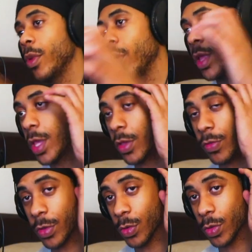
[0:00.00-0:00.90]
he
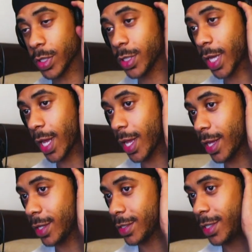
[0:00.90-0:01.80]
giving you a
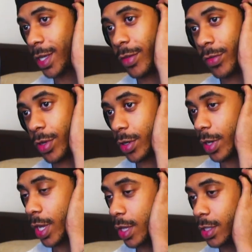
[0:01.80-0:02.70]
chance. She giving her
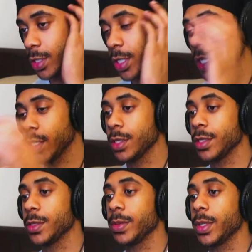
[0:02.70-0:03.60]
hella
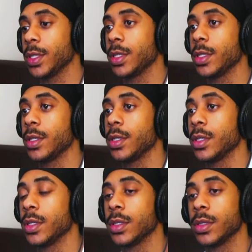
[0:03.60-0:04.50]
chances, bro.
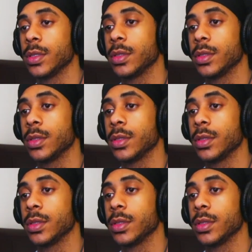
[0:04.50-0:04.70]
I'm asking